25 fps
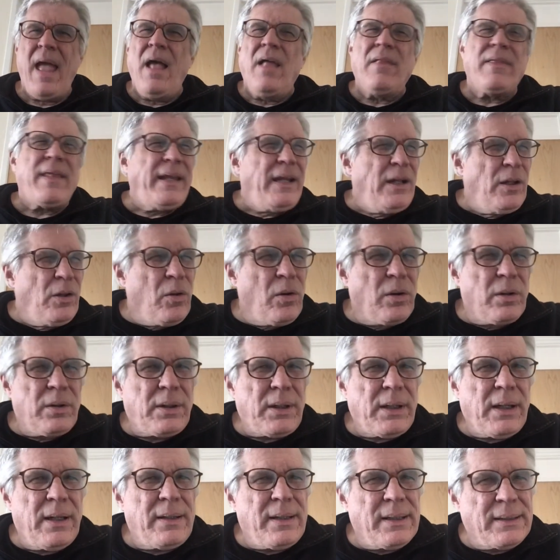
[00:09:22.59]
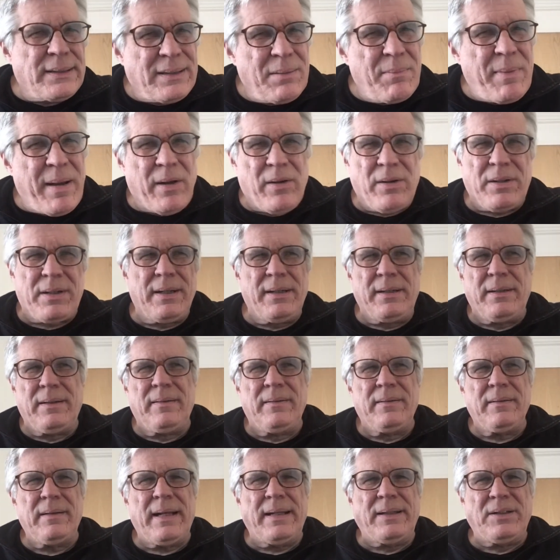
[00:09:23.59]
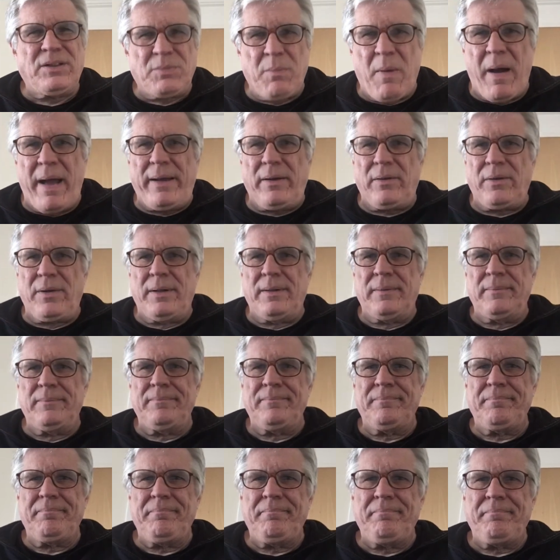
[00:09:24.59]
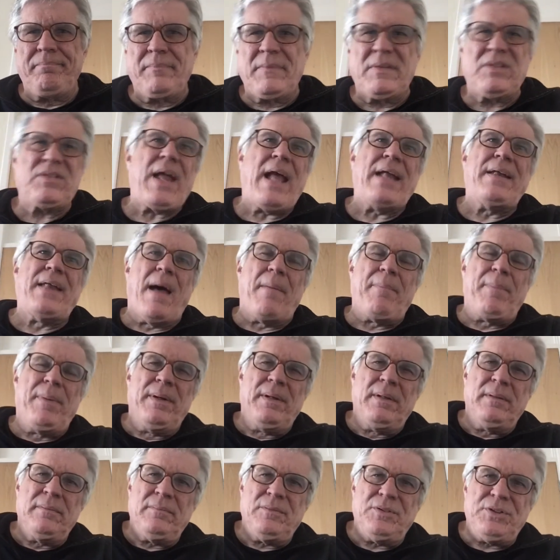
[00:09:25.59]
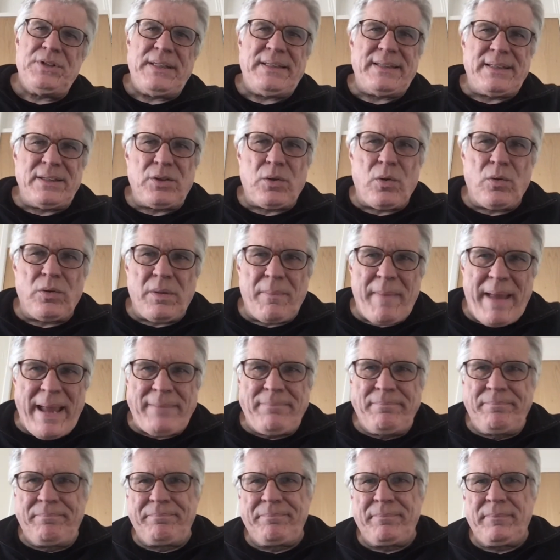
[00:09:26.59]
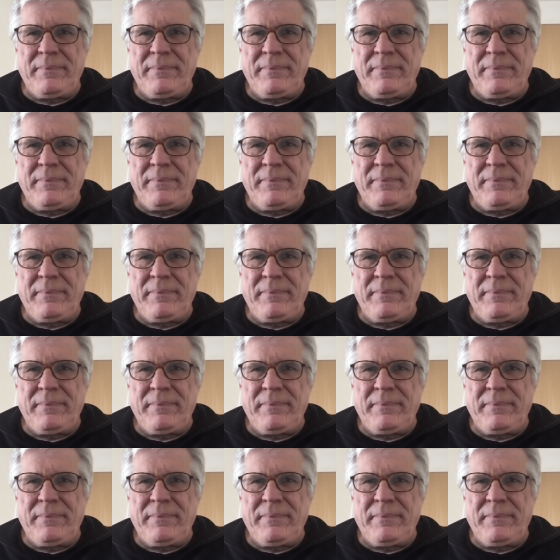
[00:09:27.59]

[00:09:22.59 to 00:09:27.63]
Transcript: Then he looked at the Samaritan and smiled. Stand up, Jesus told the man.